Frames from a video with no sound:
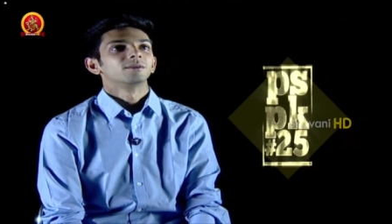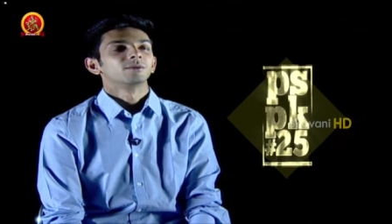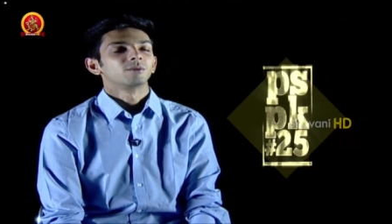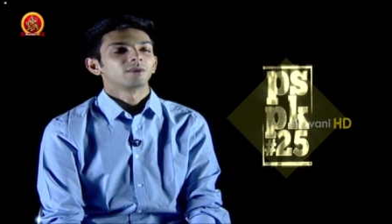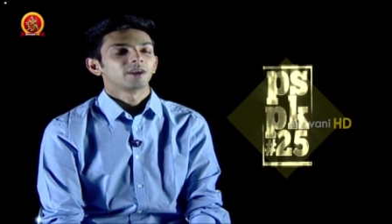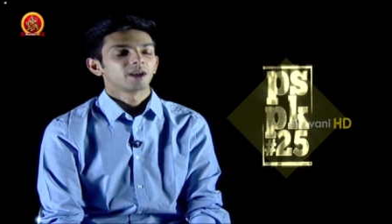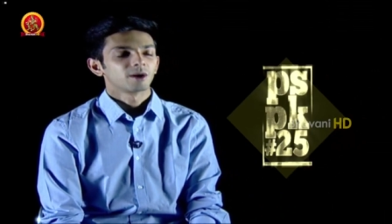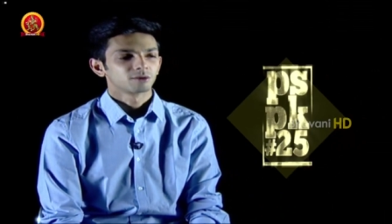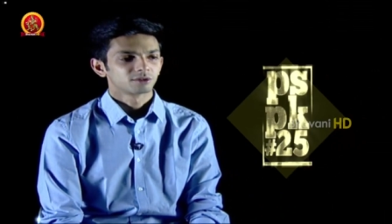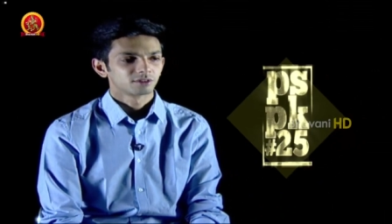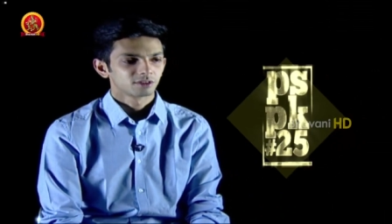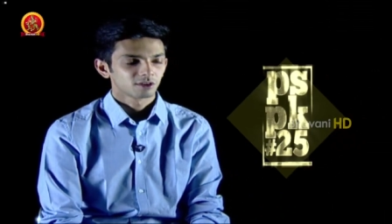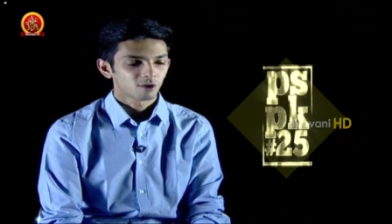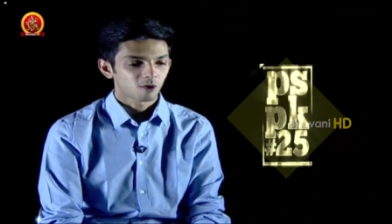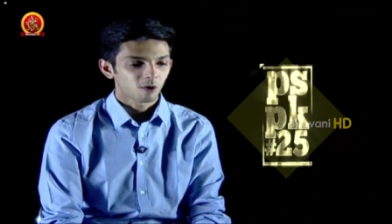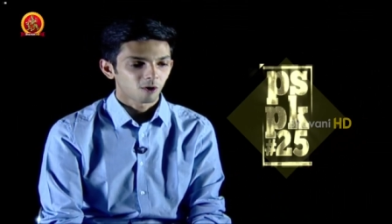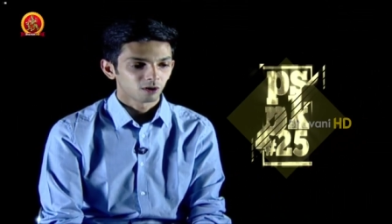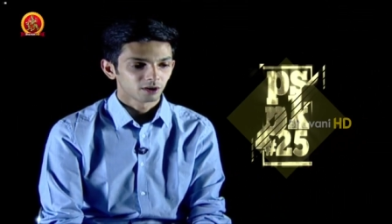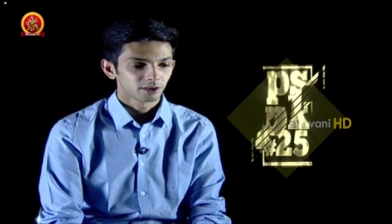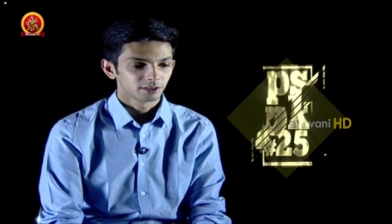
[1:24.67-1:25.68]
When I was in
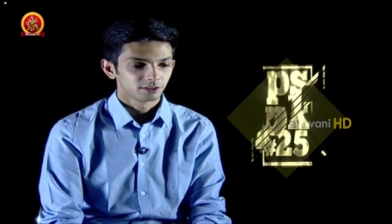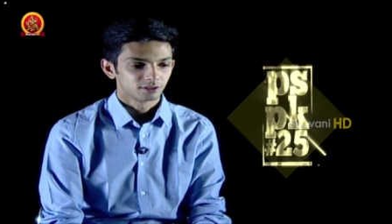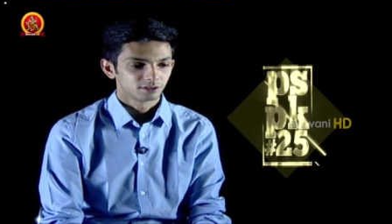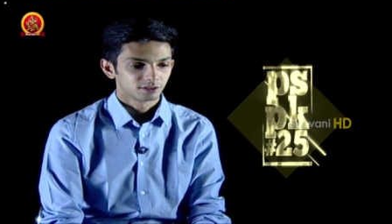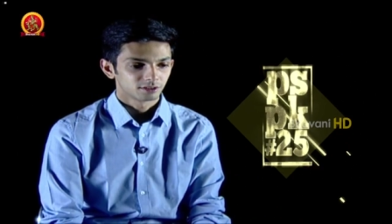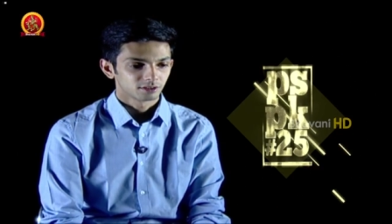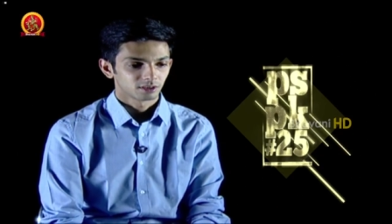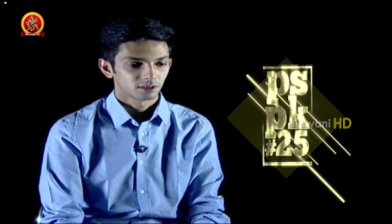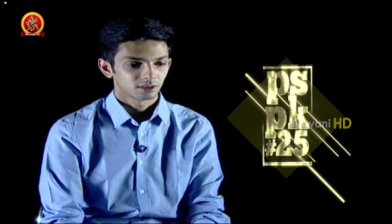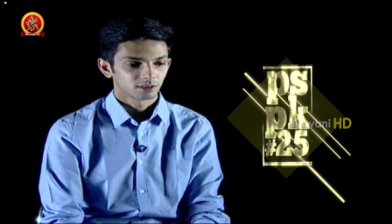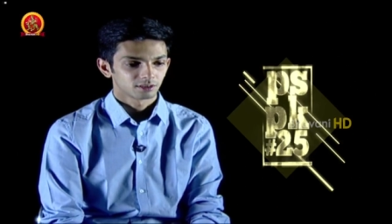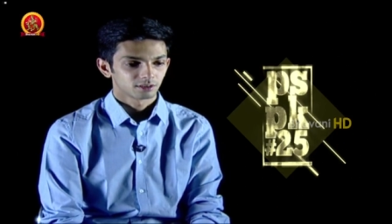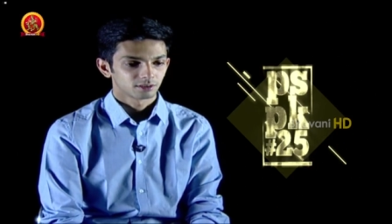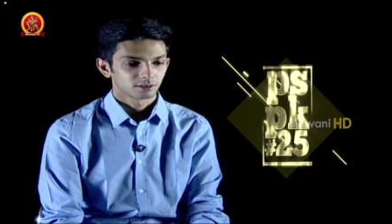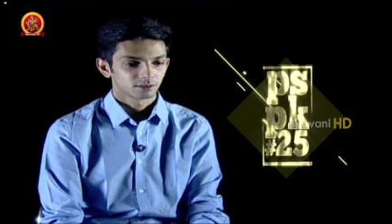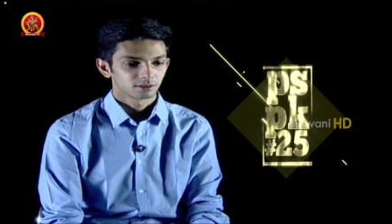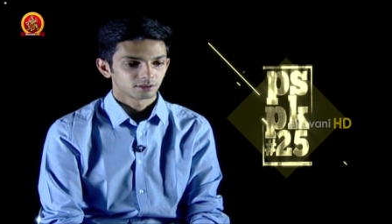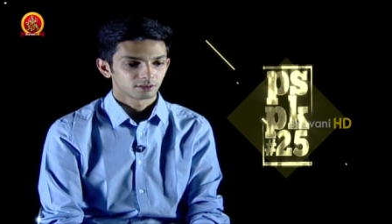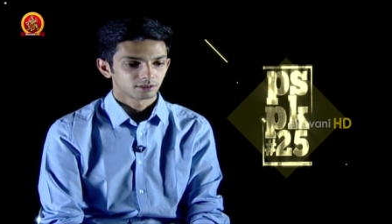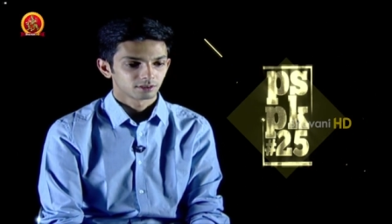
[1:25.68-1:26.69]
college,
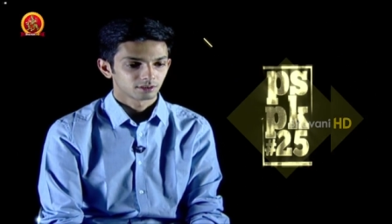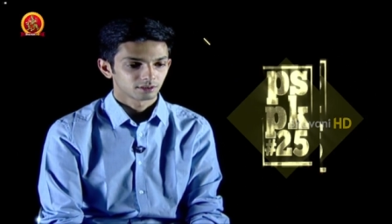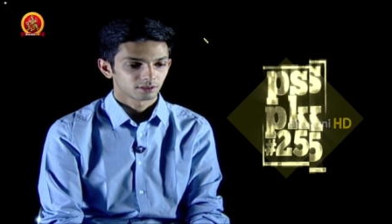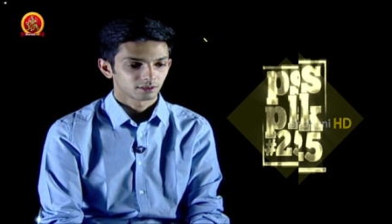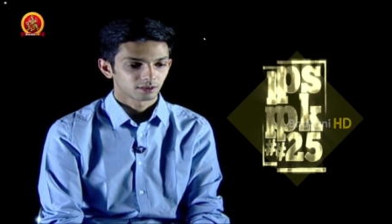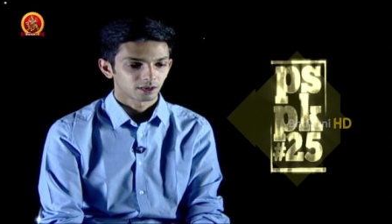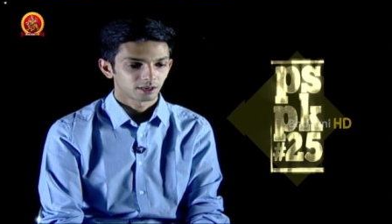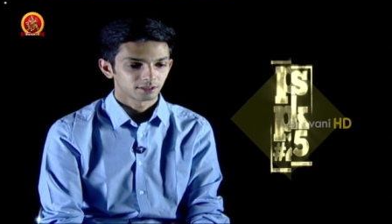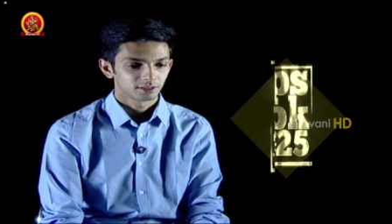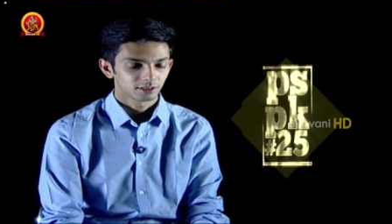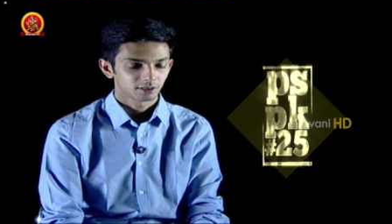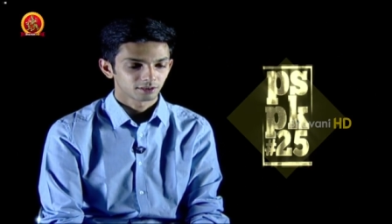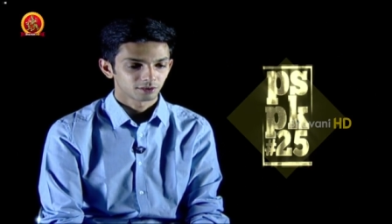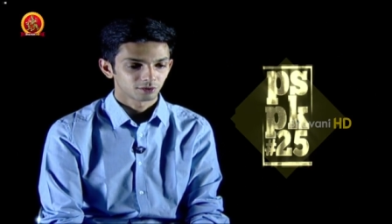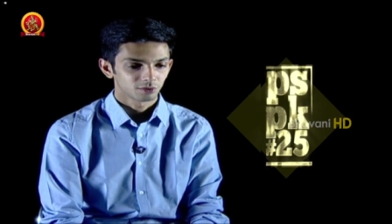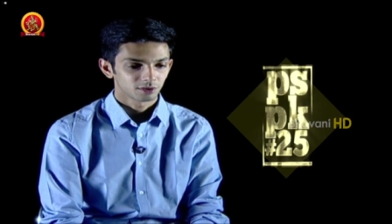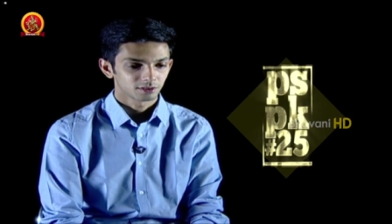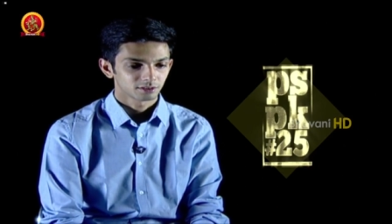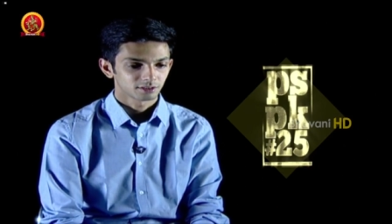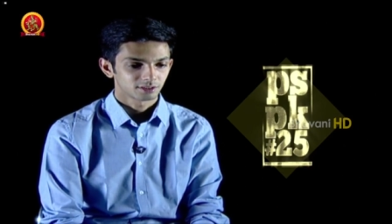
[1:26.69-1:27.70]
I think
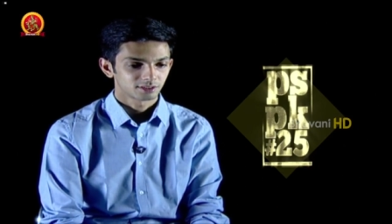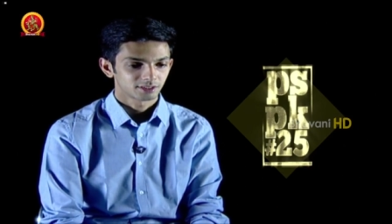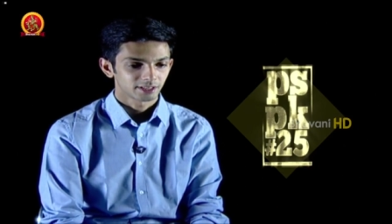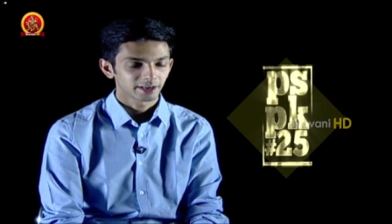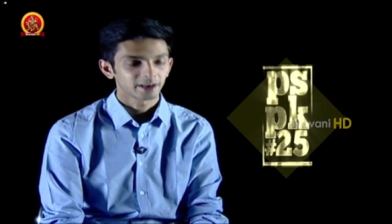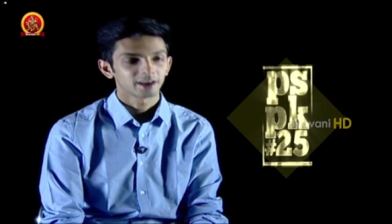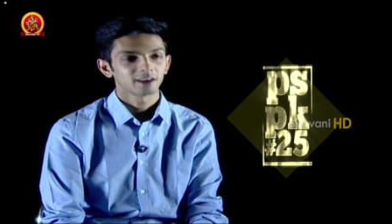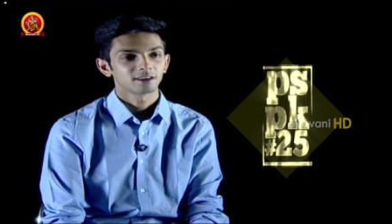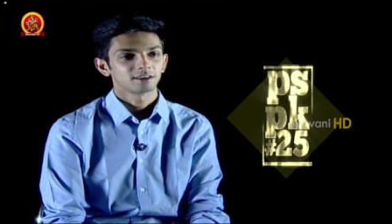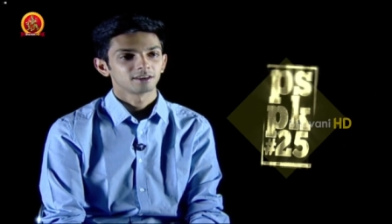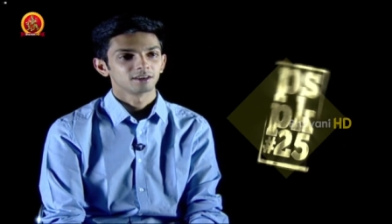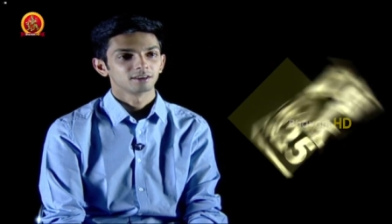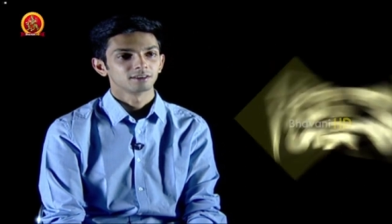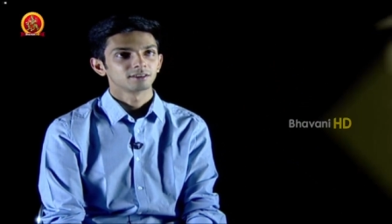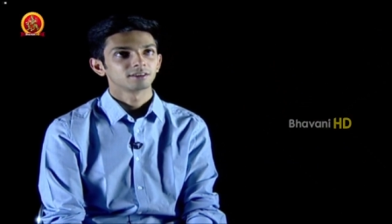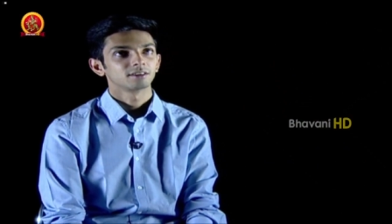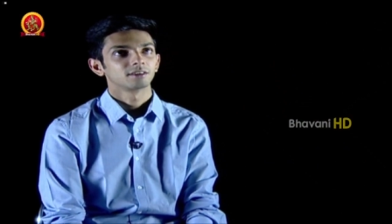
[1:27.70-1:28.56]
during the second year